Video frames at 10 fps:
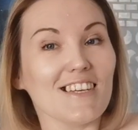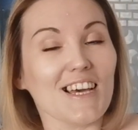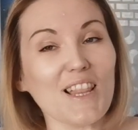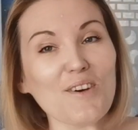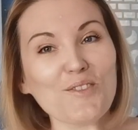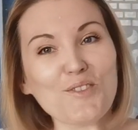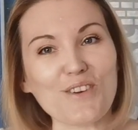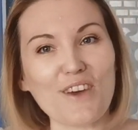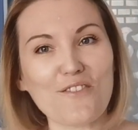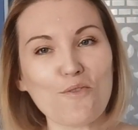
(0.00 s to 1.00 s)
Hello to
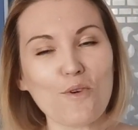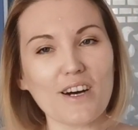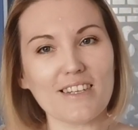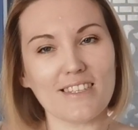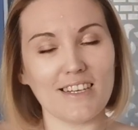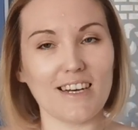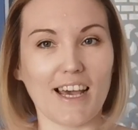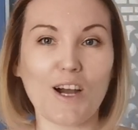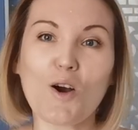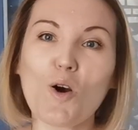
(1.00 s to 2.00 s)
everyone.
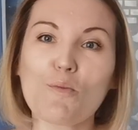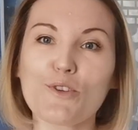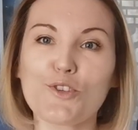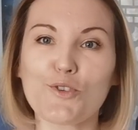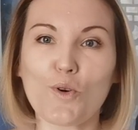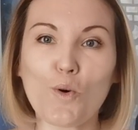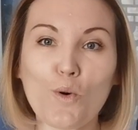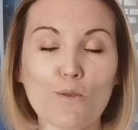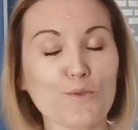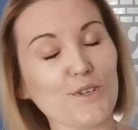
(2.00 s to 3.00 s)
I hope that you're
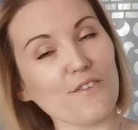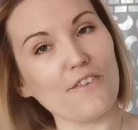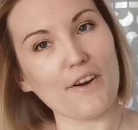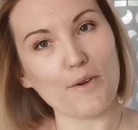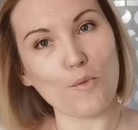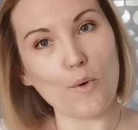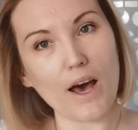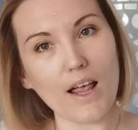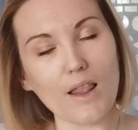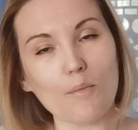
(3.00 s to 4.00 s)
all doing very
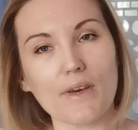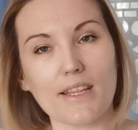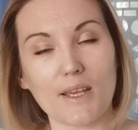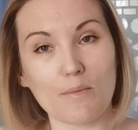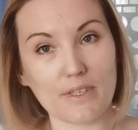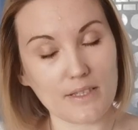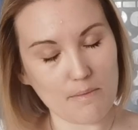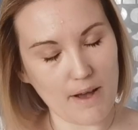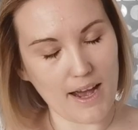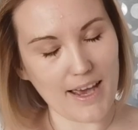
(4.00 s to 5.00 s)
well. My name is
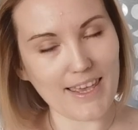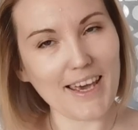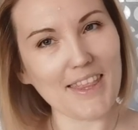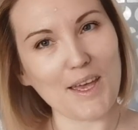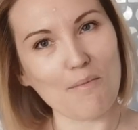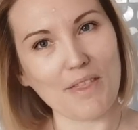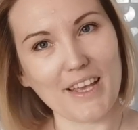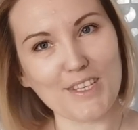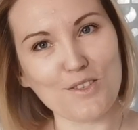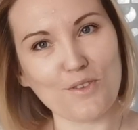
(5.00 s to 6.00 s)
Maya and I'm an
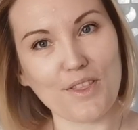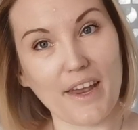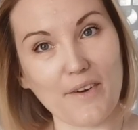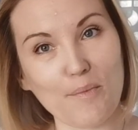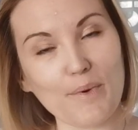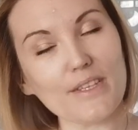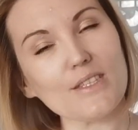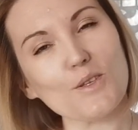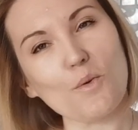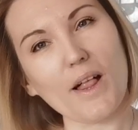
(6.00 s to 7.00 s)
astrotherapist.
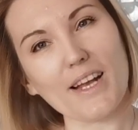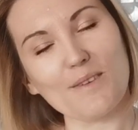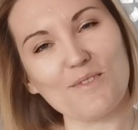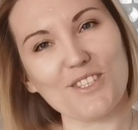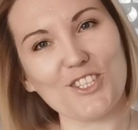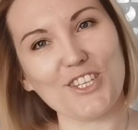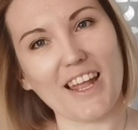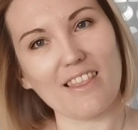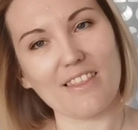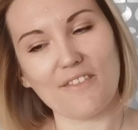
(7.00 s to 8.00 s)
So, welcome to the
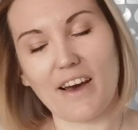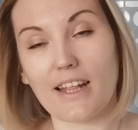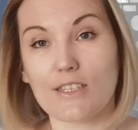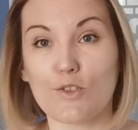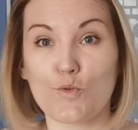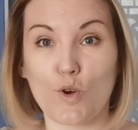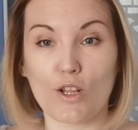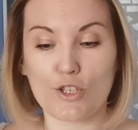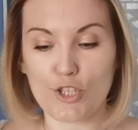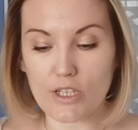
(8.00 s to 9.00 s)
channel Divine
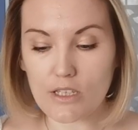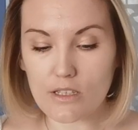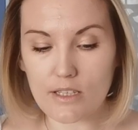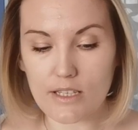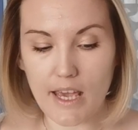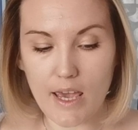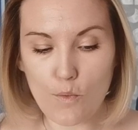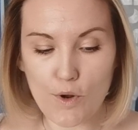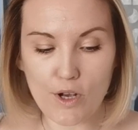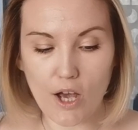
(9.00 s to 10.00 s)
Astrology. Today,
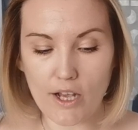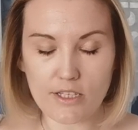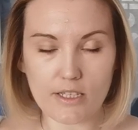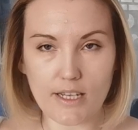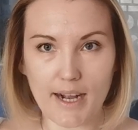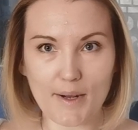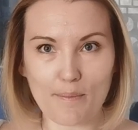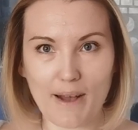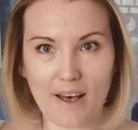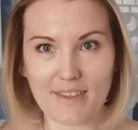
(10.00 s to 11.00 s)
we're going to talk
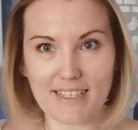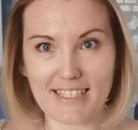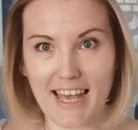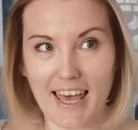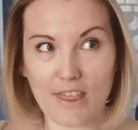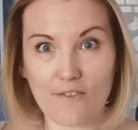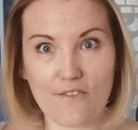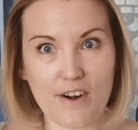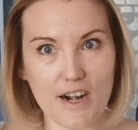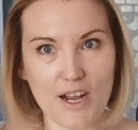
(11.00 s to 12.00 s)
about the sign of
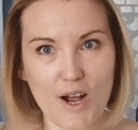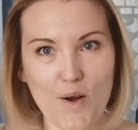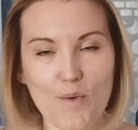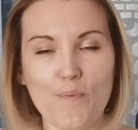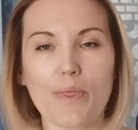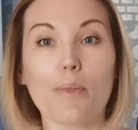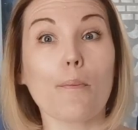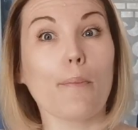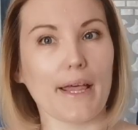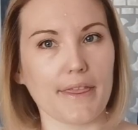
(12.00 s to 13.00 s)
Virgo.
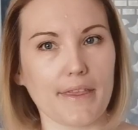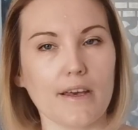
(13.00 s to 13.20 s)
But